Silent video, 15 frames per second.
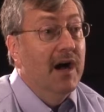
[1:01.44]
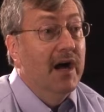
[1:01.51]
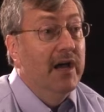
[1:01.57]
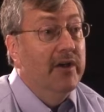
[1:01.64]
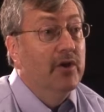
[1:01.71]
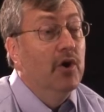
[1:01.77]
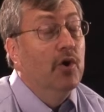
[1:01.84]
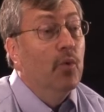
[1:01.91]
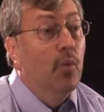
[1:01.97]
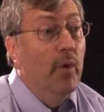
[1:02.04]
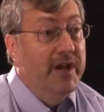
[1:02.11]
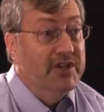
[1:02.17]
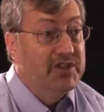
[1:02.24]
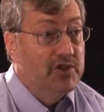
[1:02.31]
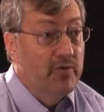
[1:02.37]
on
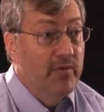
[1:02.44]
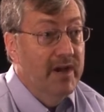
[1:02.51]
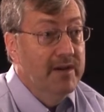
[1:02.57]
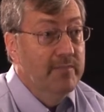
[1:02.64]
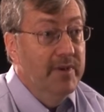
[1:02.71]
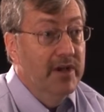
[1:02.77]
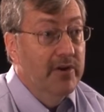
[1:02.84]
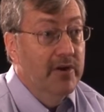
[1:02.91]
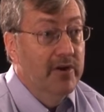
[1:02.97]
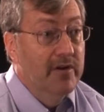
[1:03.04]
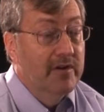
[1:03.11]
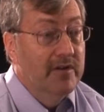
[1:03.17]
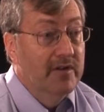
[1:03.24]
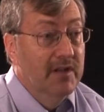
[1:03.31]
ways to write better,